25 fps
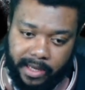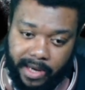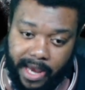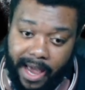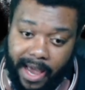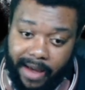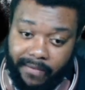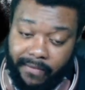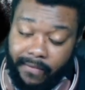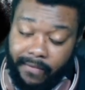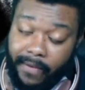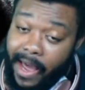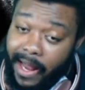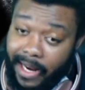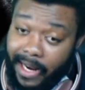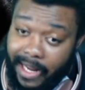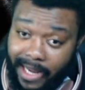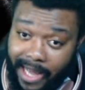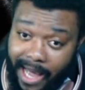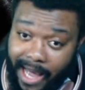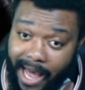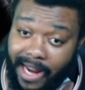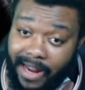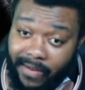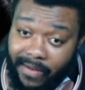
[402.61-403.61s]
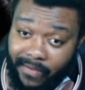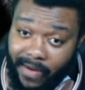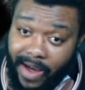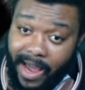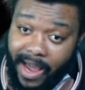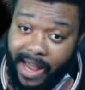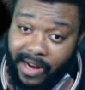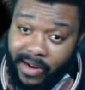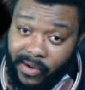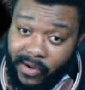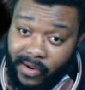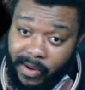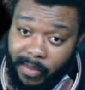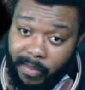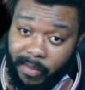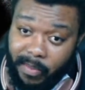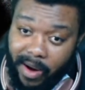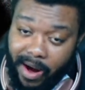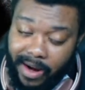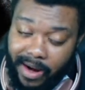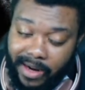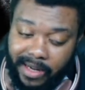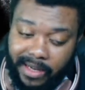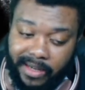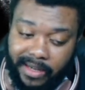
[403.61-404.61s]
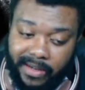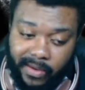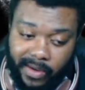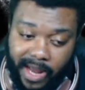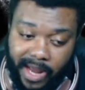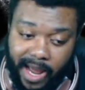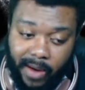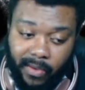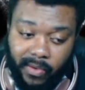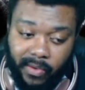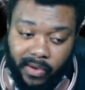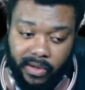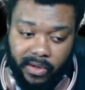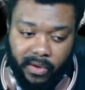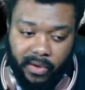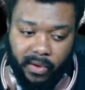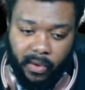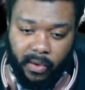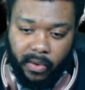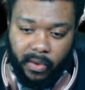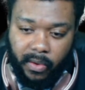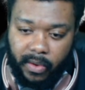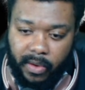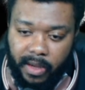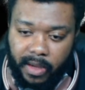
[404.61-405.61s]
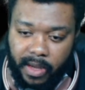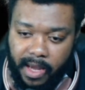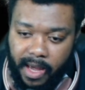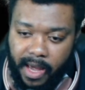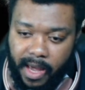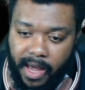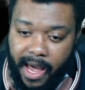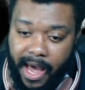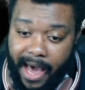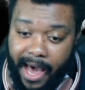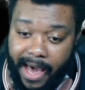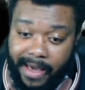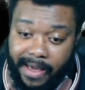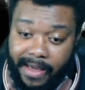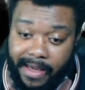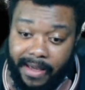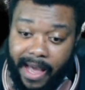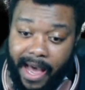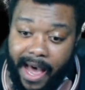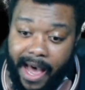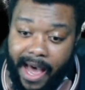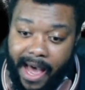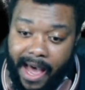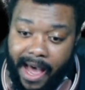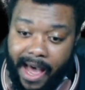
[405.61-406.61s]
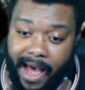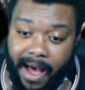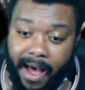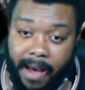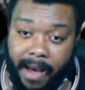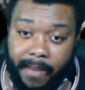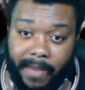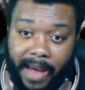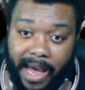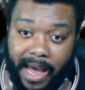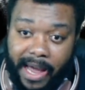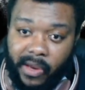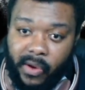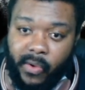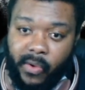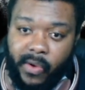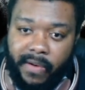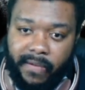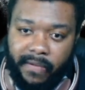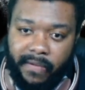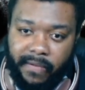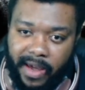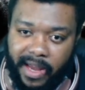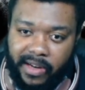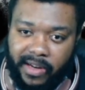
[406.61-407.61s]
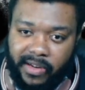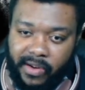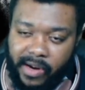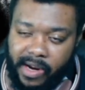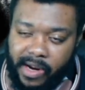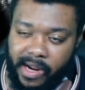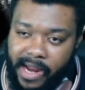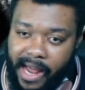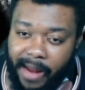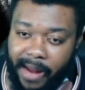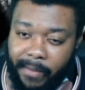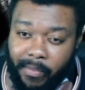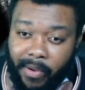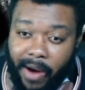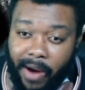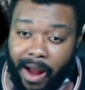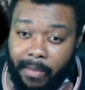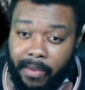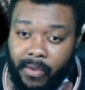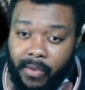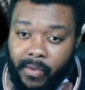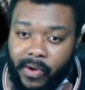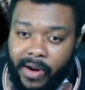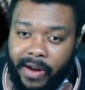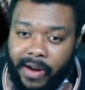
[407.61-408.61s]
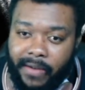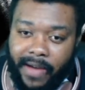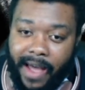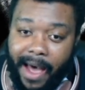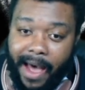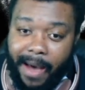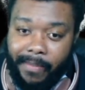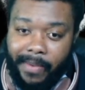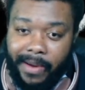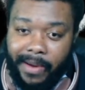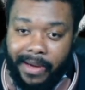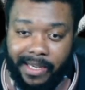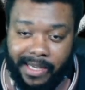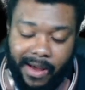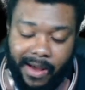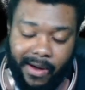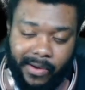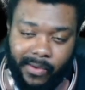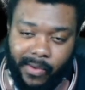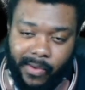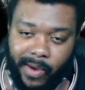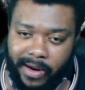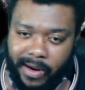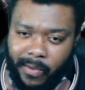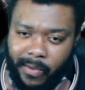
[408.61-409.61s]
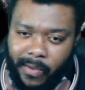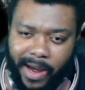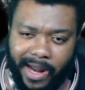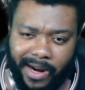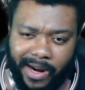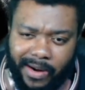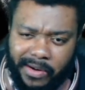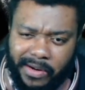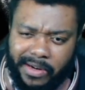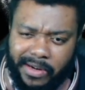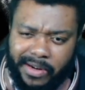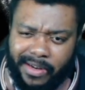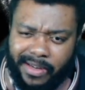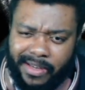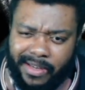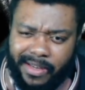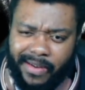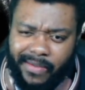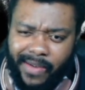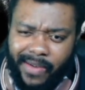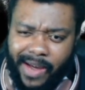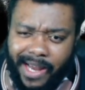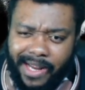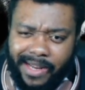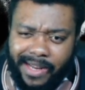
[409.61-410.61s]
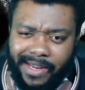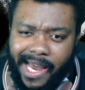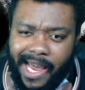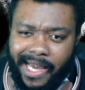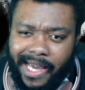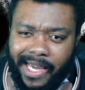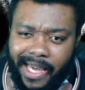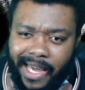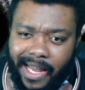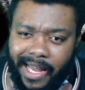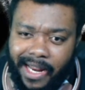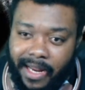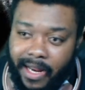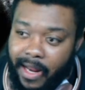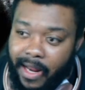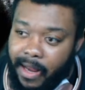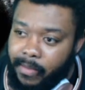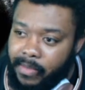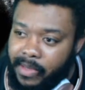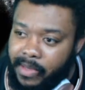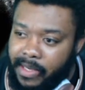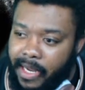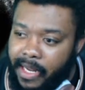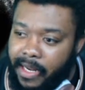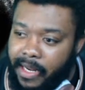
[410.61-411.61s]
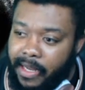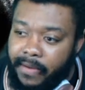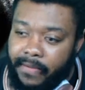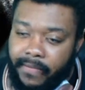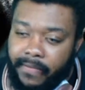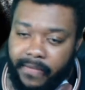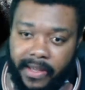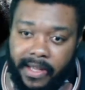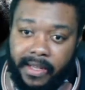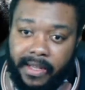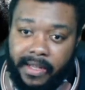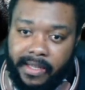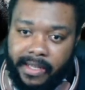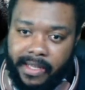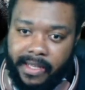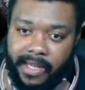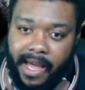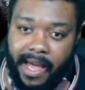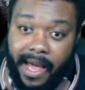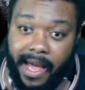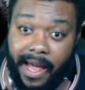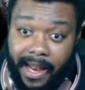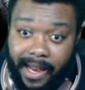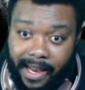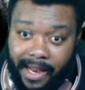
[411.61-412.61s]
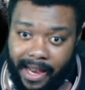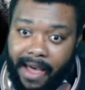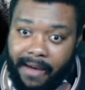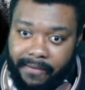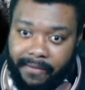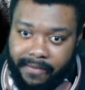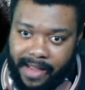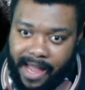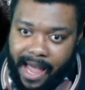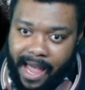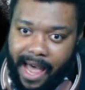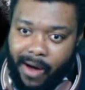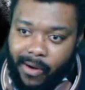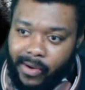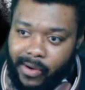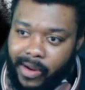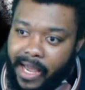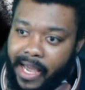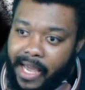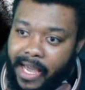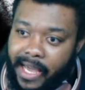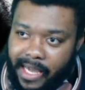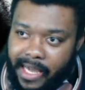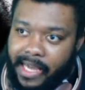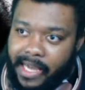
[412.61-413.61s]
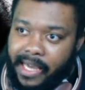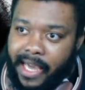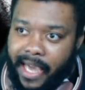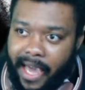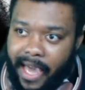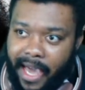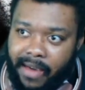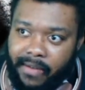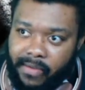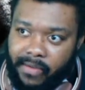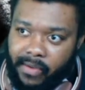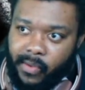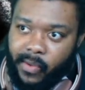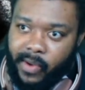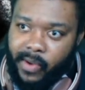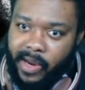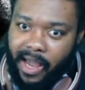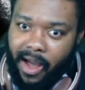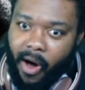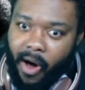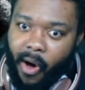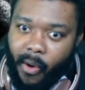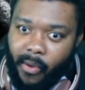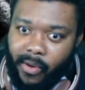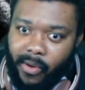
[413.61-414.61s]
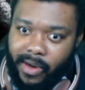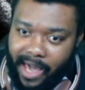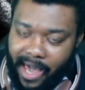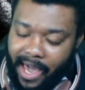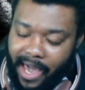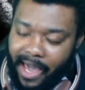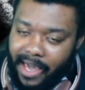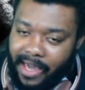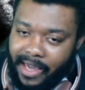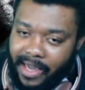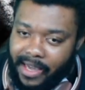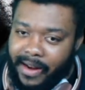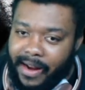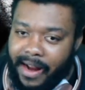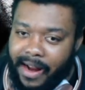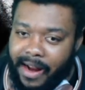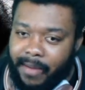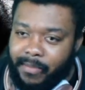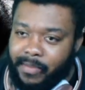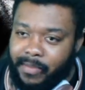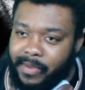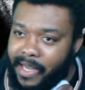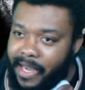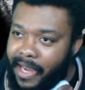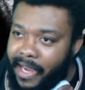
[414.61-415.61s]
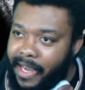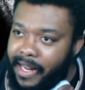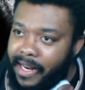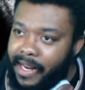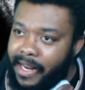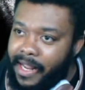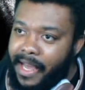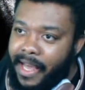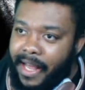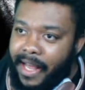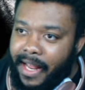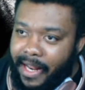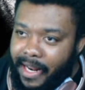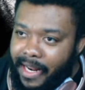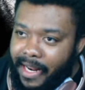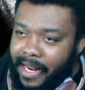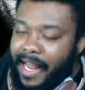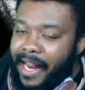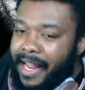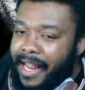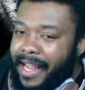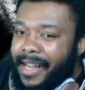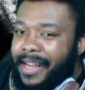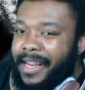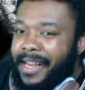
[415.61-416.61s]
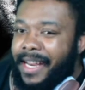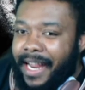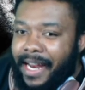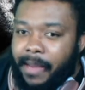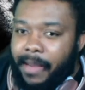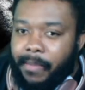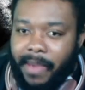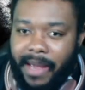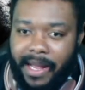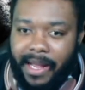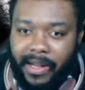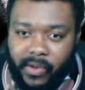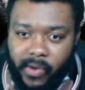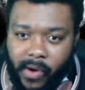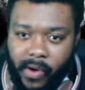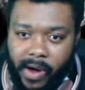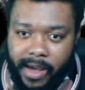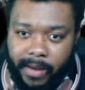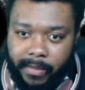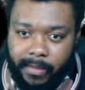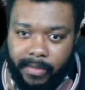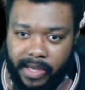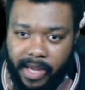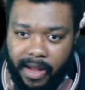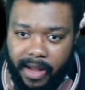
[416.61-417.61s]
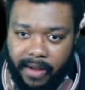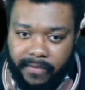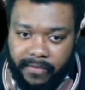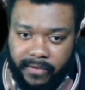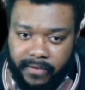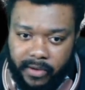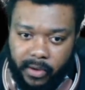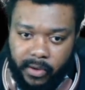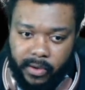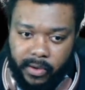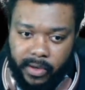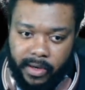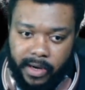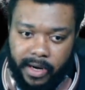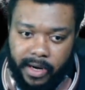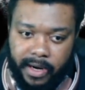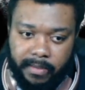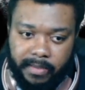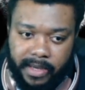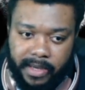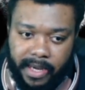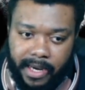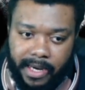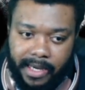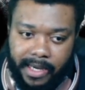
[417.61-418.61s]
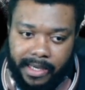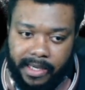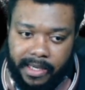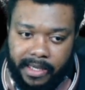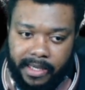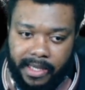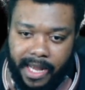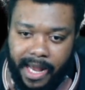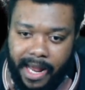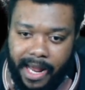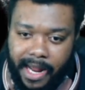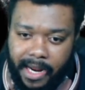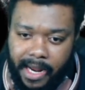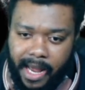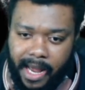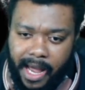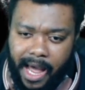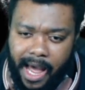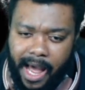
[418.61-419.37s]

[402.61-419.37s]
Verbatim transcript: Jack finally got invited to the party, so that was cool. I, I um I knew eventually that probably would have happened because I was wondering why don't you just invite Jack in? And I'm saying he feels left out. He gave you the okay. You know what I'm saying? Let, uh, let him enjoy himself too. You know what I'm saying? Because it's not.